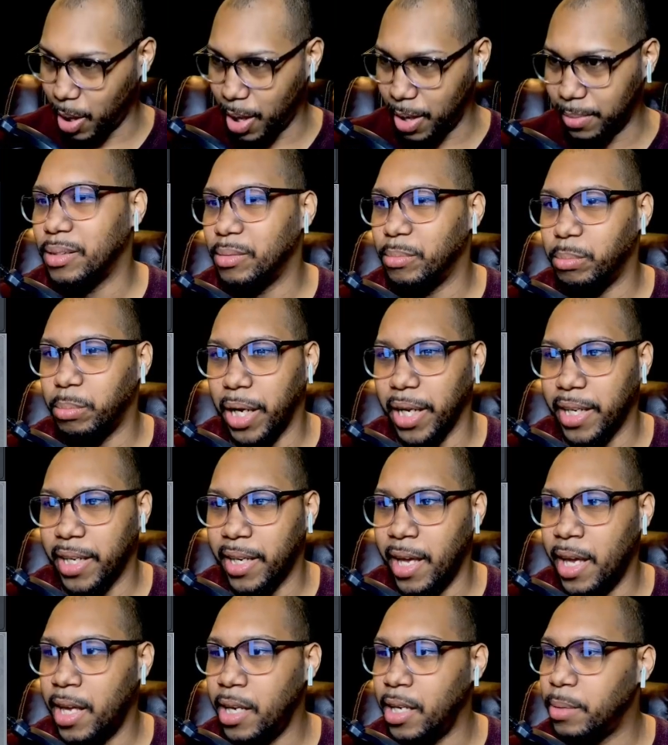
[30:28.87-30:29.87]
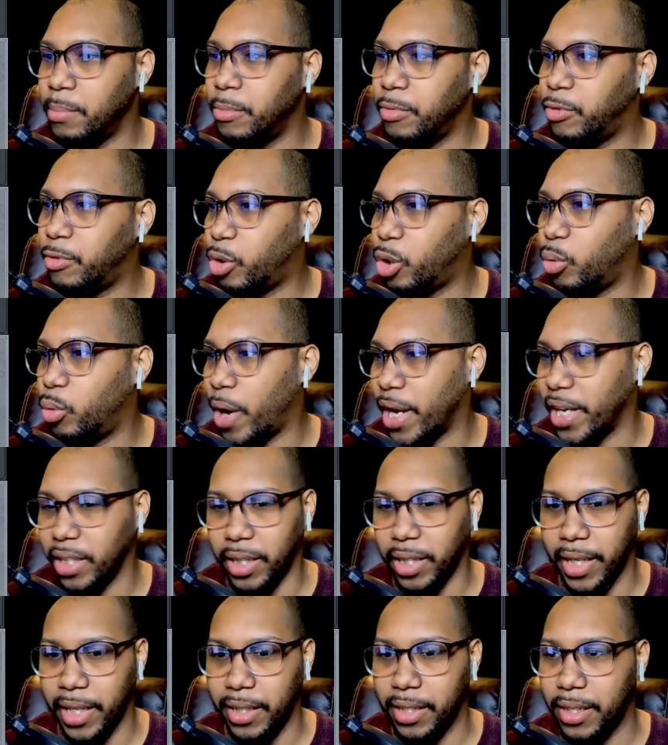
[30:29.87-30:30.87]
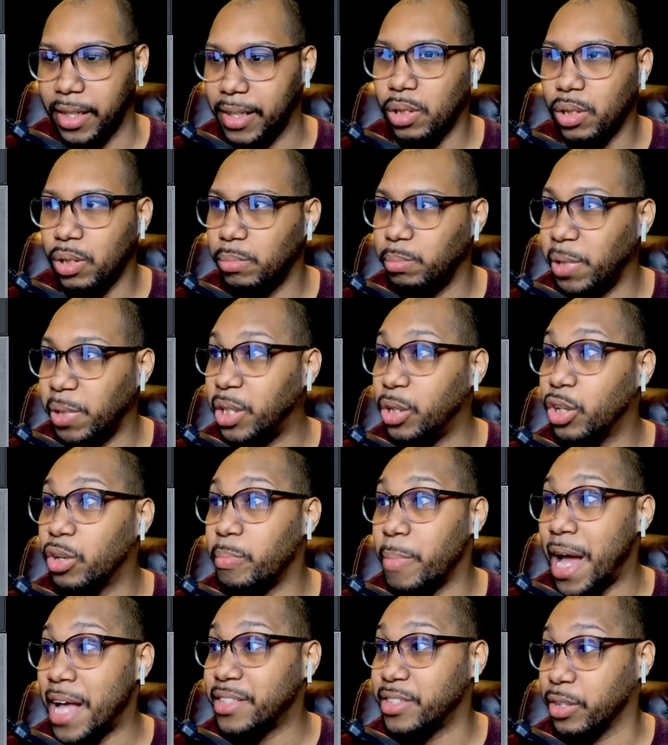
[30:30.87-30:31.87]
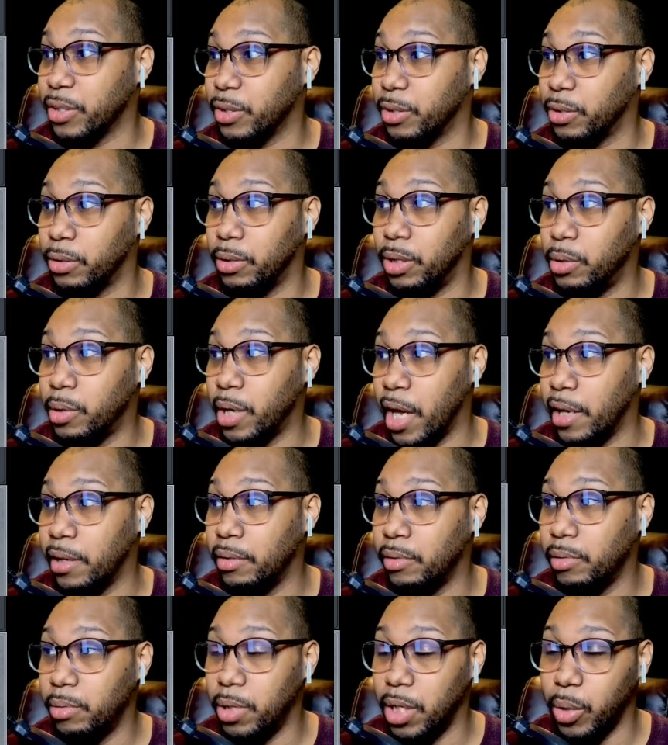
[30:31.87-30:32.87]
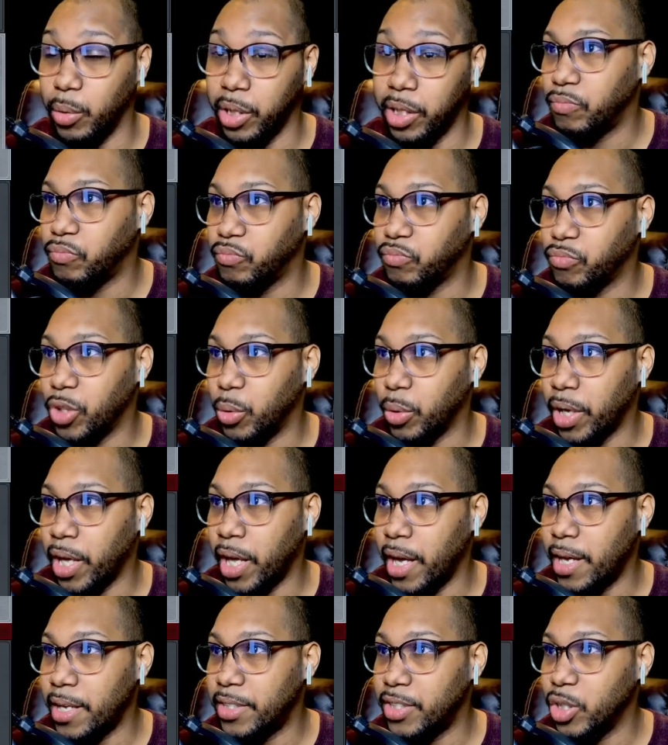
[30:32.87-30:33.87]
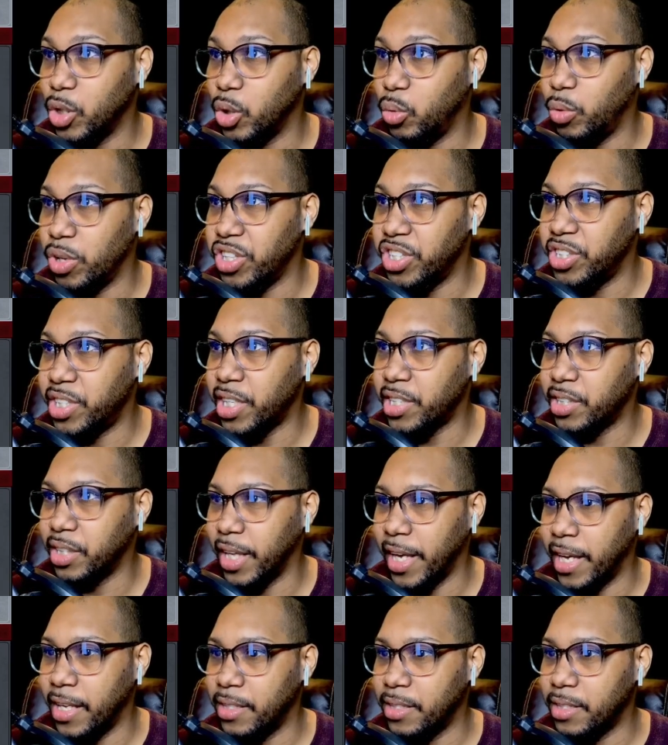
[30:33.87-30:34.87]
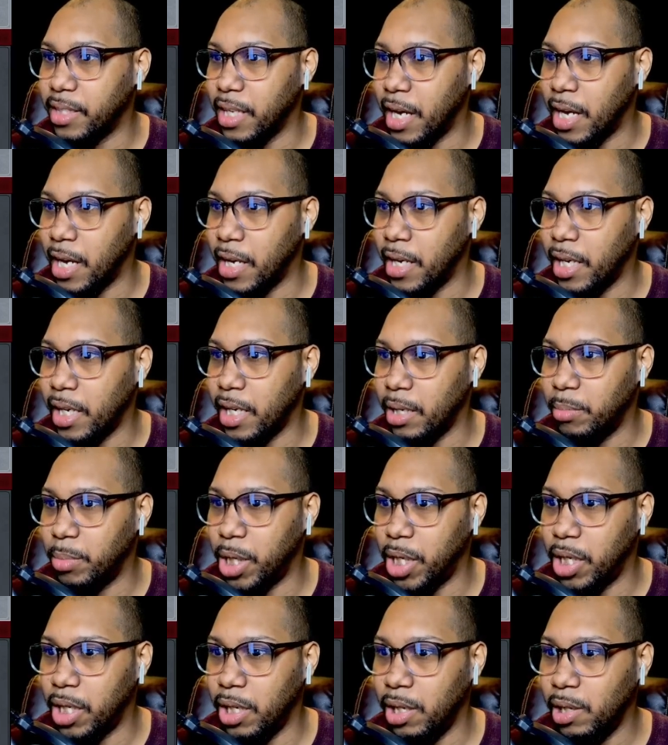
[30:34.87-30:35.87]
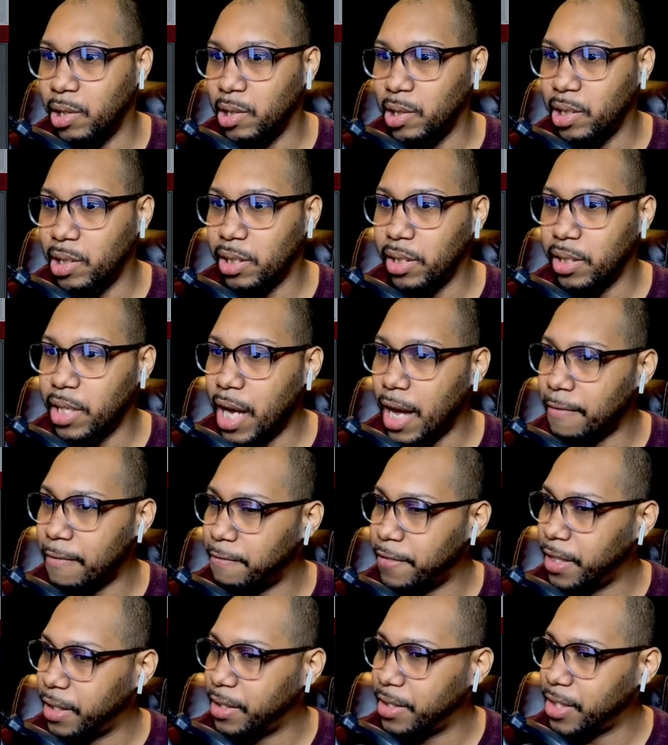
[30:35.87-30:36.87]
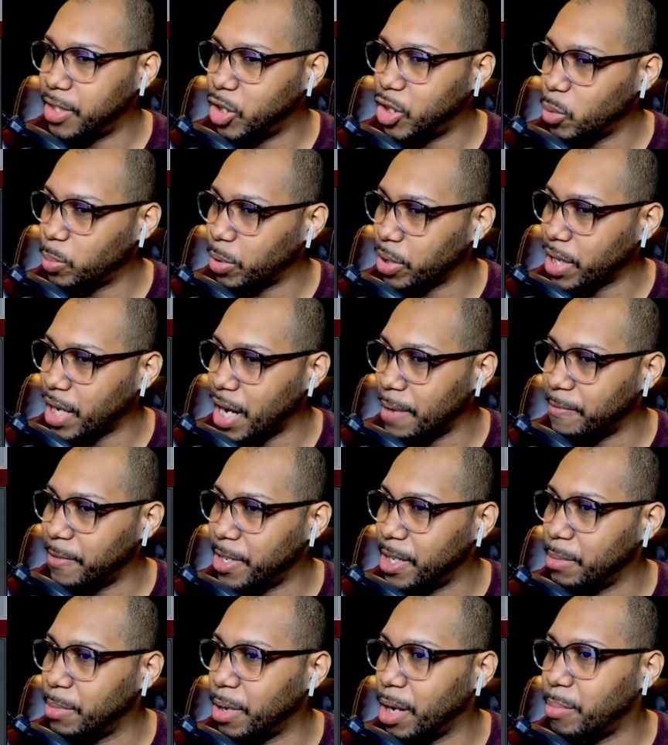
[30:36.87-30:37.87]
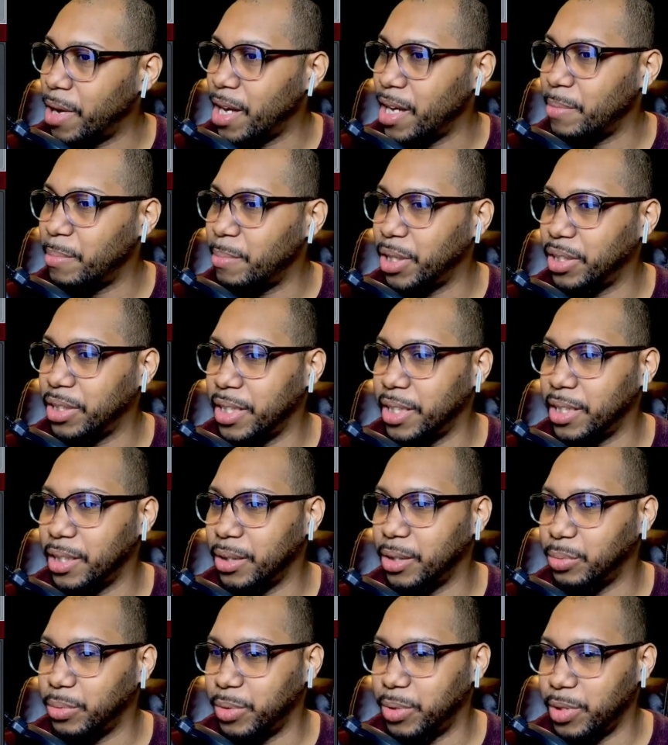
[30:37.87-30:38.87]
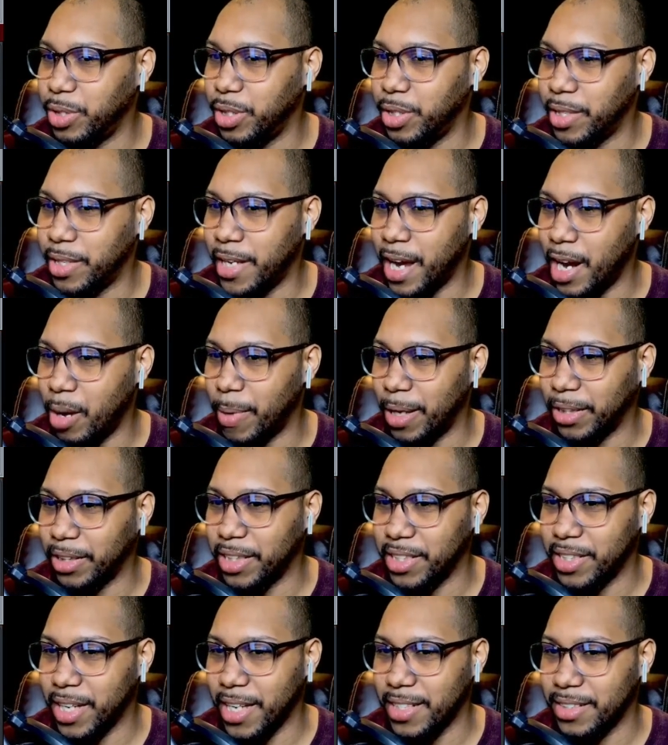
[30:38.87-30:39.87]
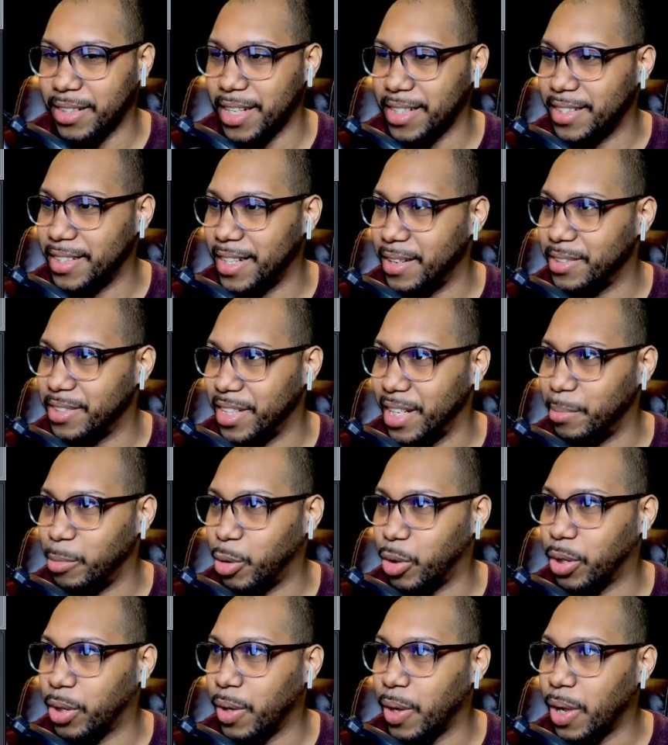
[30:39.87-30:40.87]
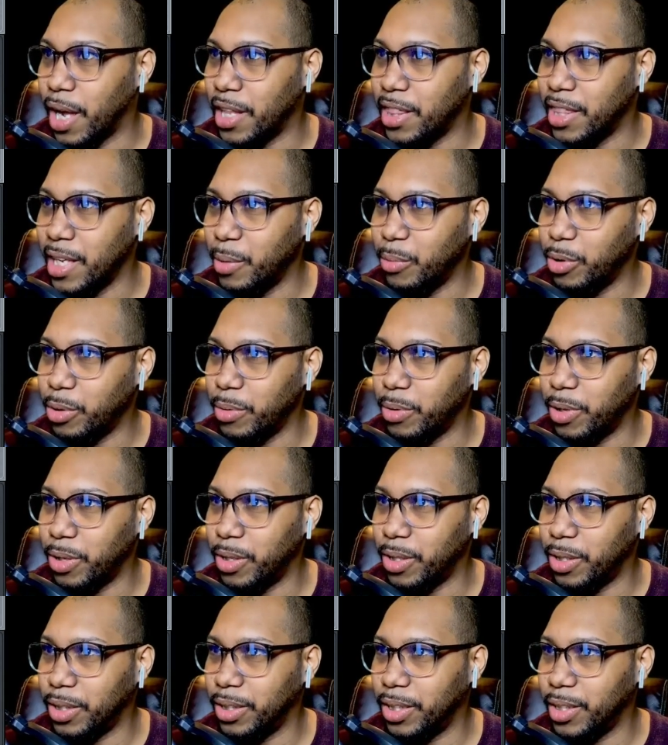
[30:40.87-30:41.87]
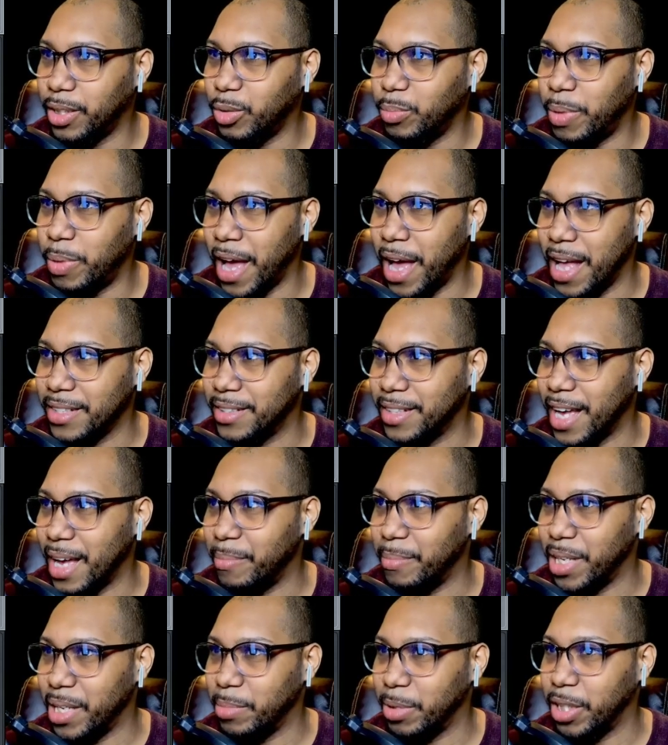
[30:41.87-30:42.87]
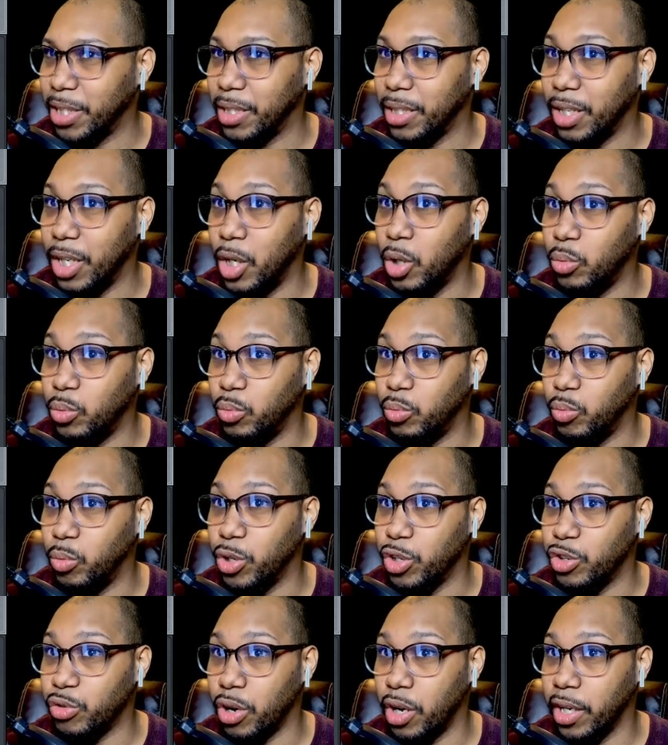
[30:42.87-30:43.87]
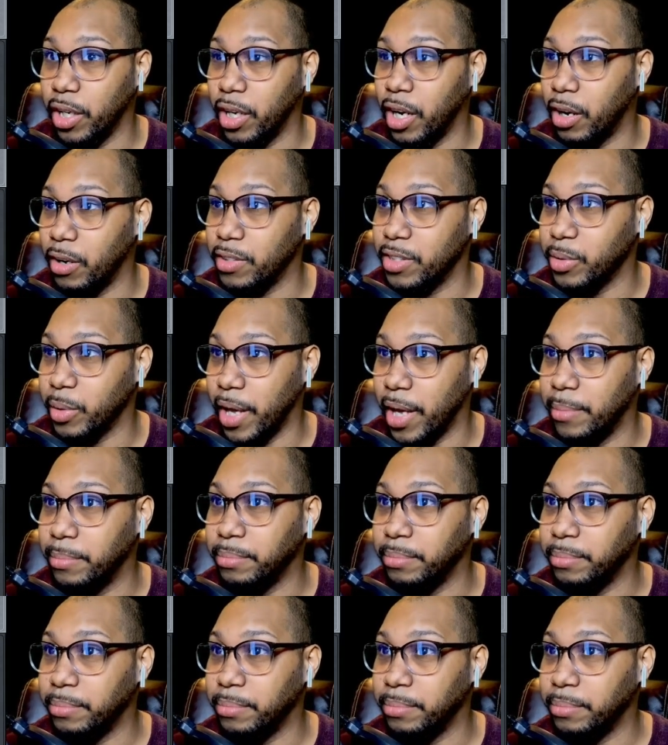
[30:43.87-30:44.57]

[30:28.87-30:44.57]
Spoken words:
My Kingdom for a white land. Meathook Massacre. Okay, noted. Okay, so with 6 lands, I am not feeling super confident about my ability to care about these Geistlight Snares anymore. I think we're a little past that, maybe. Oh, we're drawing cards. Okay.